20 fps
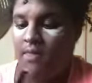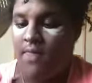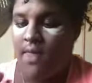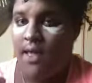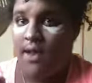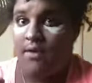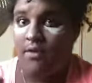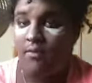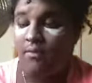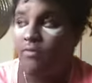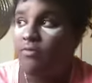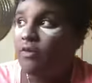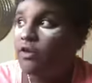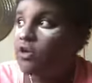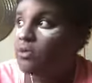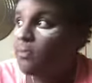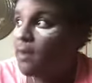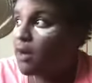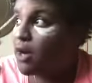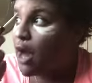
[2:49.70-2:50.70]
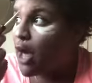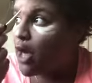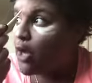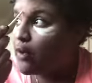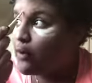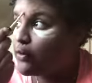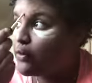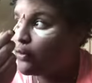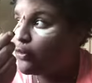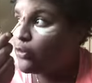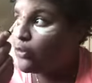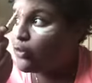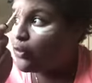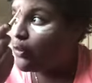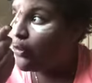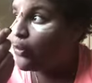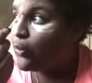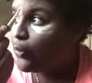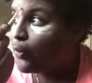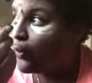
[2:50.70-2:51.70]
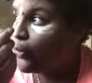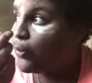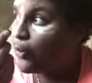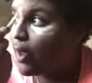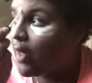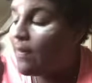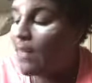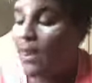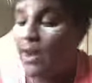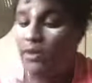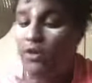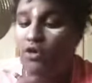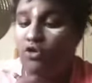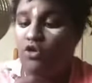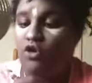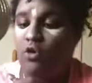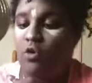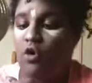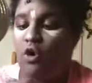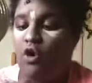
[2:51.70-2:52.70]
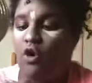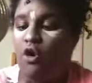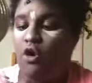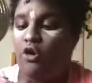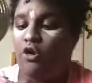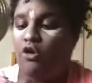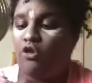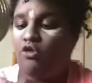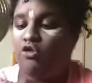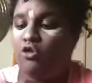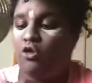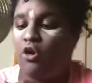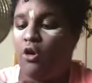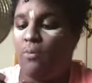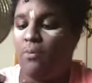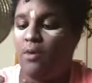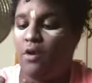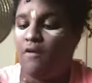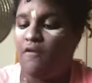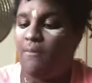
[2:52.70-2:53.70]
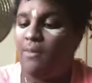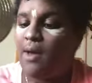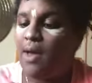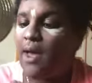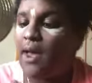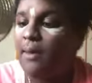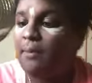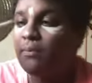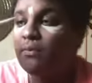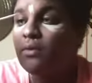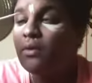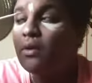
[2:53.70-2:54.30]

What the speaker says: Then I'm going to bridge my nose, and then I'm going to do it on the top of my.